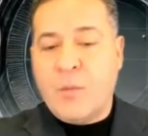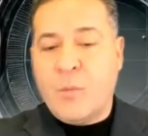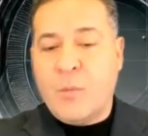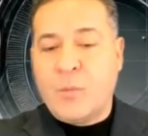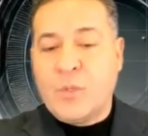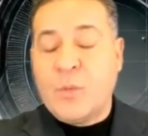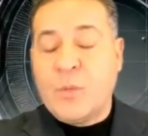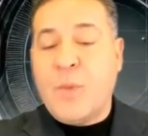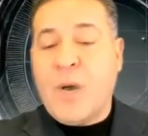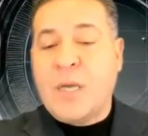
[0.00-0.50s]

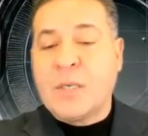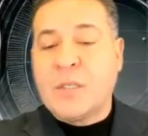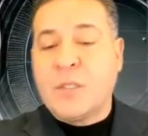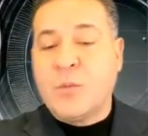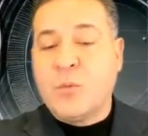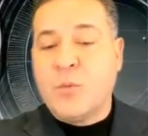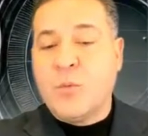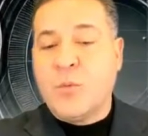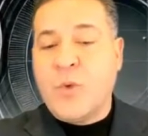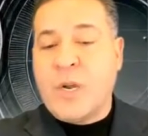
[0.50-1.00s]

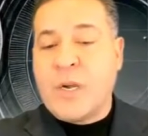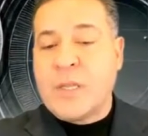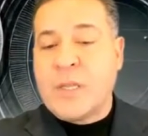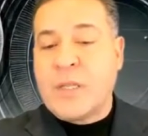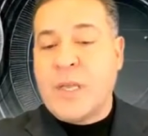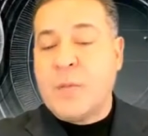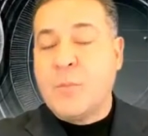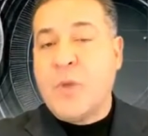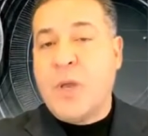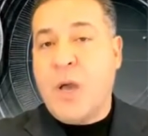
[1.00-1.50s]
model where it
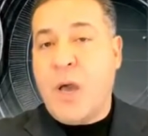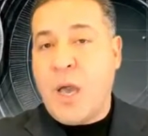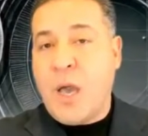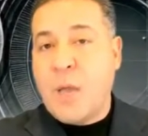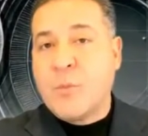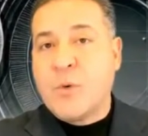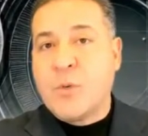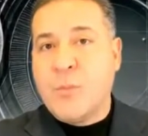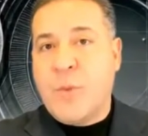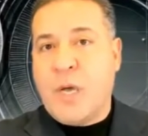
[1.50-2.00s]
can be a
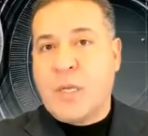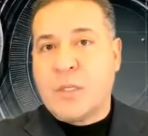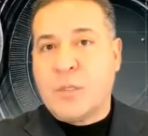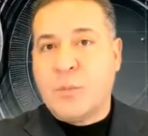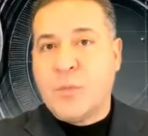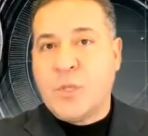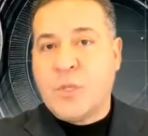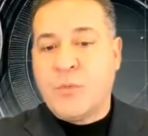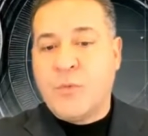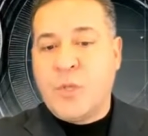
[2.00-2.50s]
hybrid model
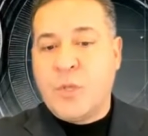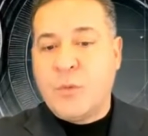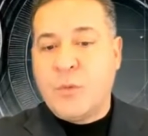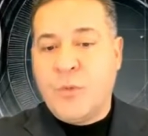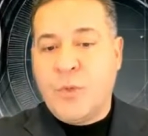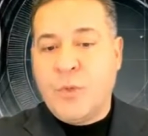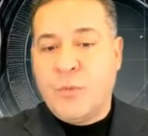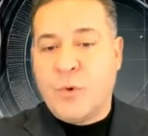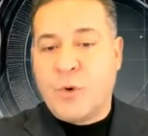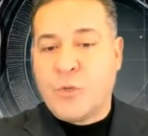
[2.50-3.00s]
between
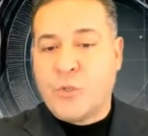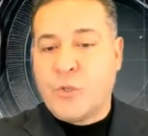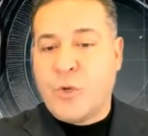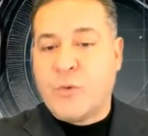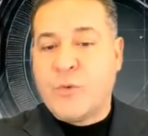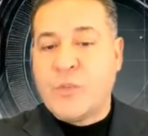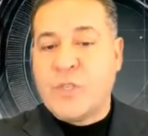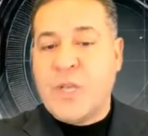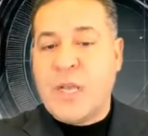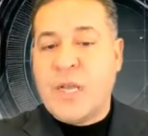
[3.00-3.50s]

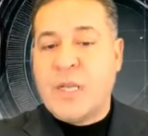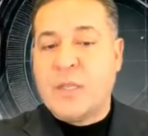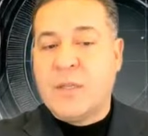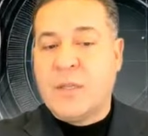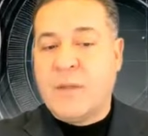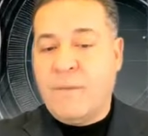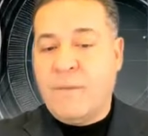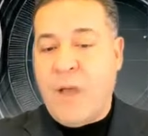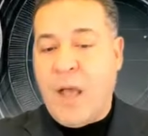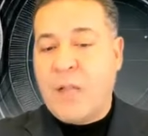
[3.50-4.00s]
fee-for-service and
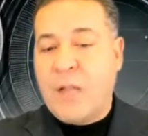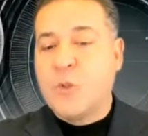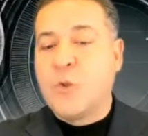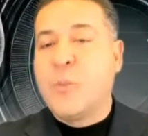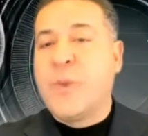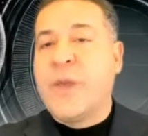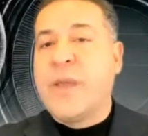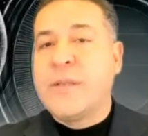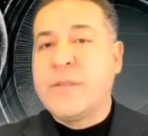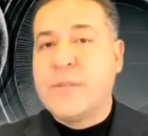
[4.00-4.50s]
the
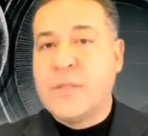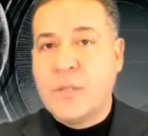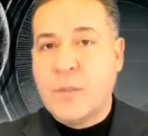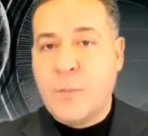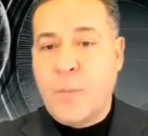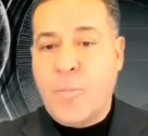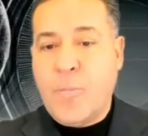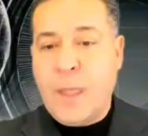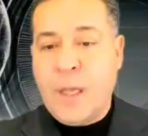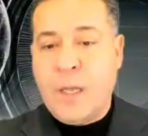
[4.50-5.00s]
value-based
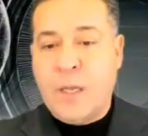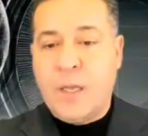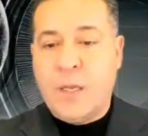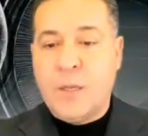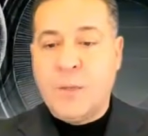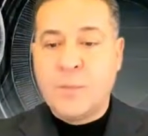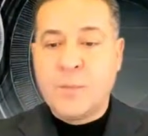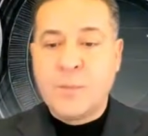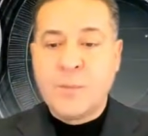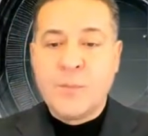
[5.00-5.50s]

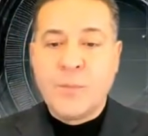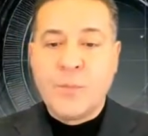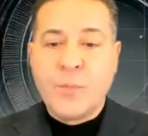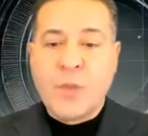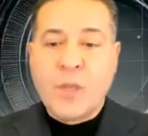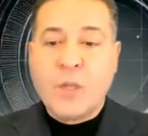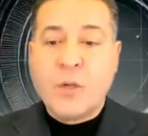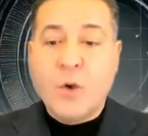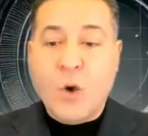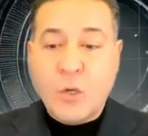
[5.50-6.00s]

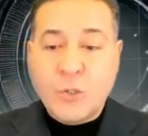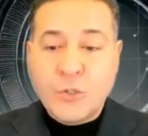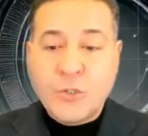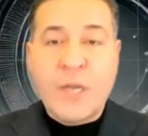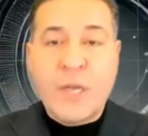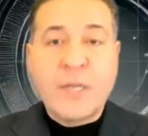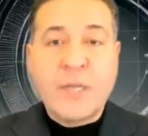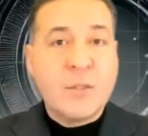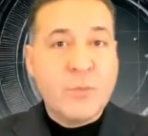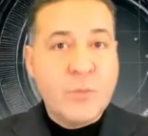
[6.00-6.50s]

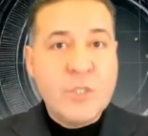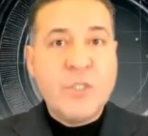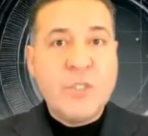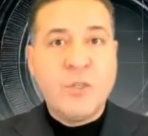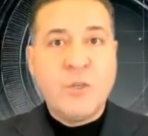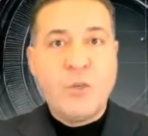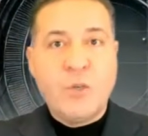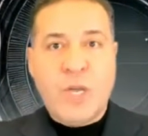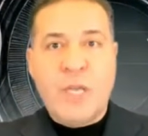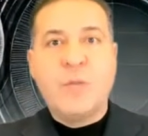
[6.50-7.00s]
contracts, which
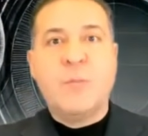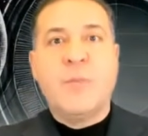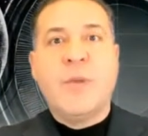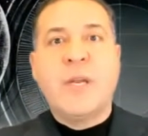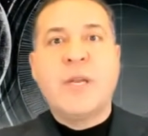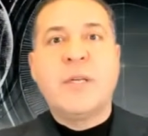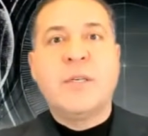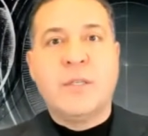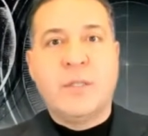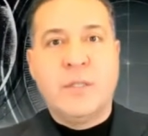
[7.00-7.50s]
United
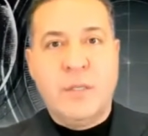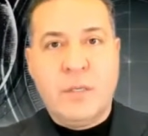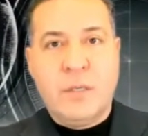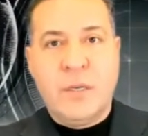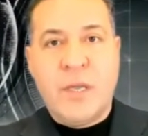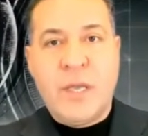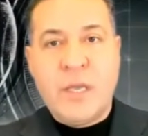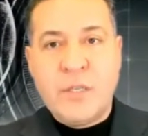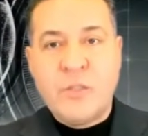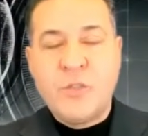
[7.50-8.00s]
Medical
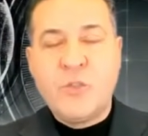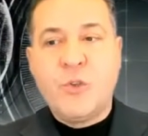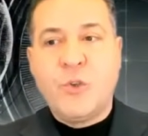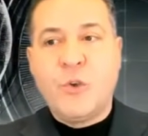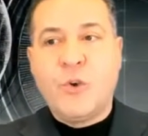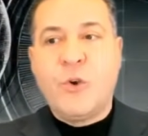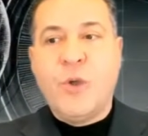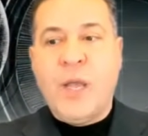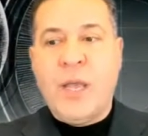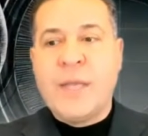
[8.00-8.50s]

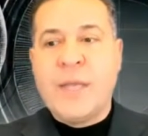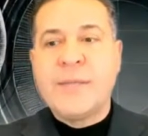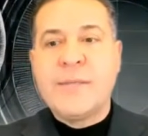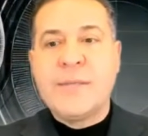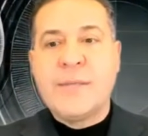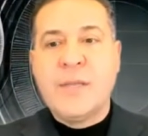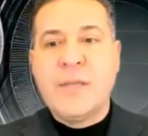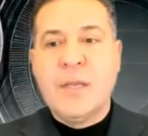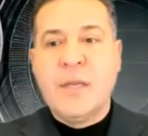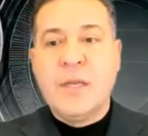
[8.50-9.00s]
ACO
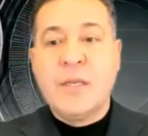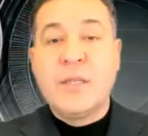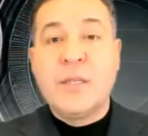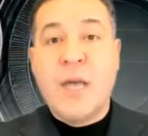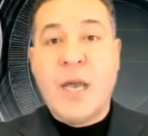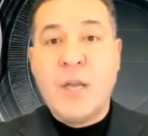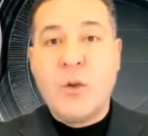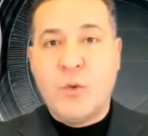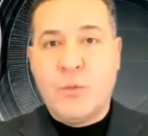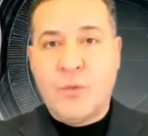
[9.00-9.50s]
has
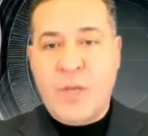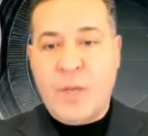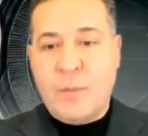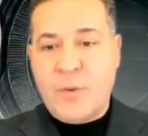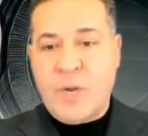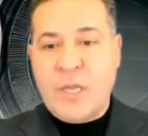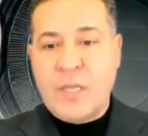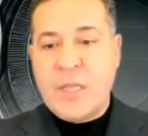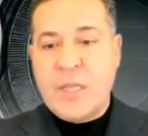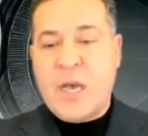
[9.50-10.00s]
9 of them
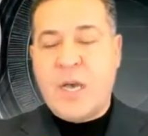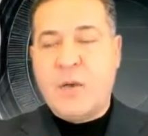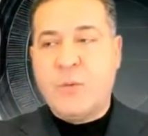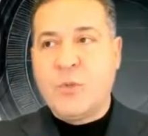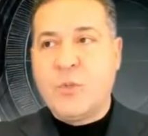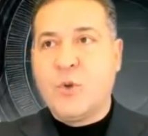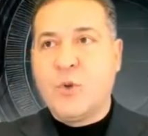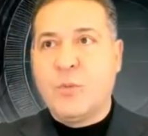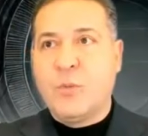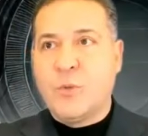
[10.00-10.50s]
right now,
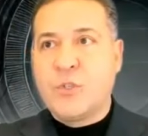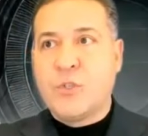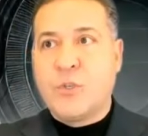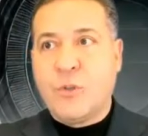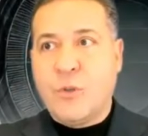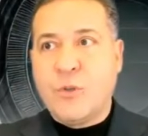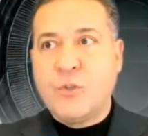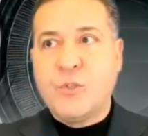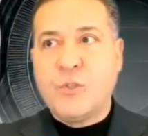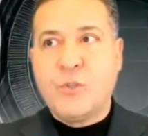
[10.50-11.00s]
with almost
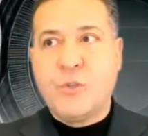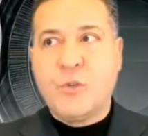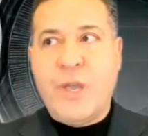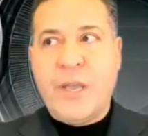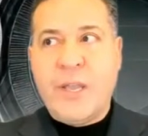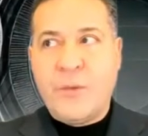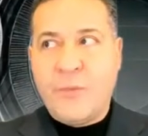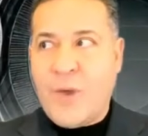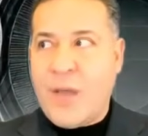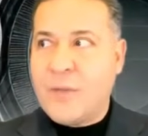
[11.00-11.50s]
close to
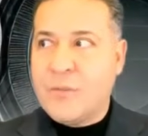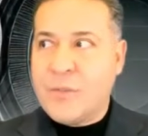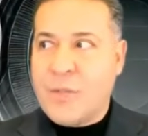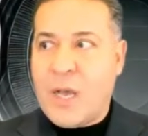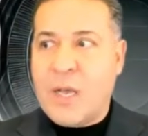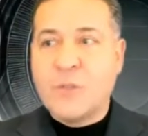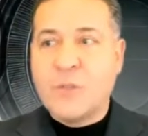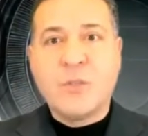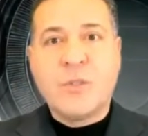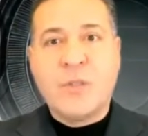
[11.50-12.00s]

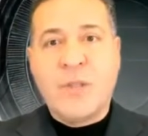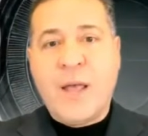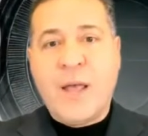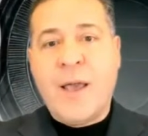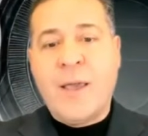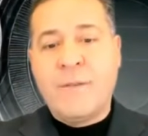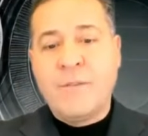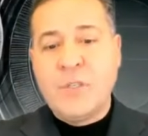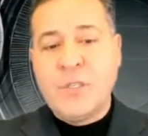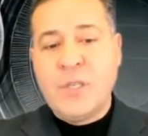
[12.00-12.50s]
85,000
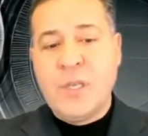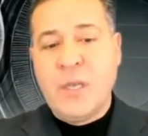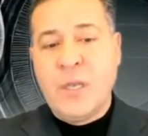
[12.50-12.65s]
lives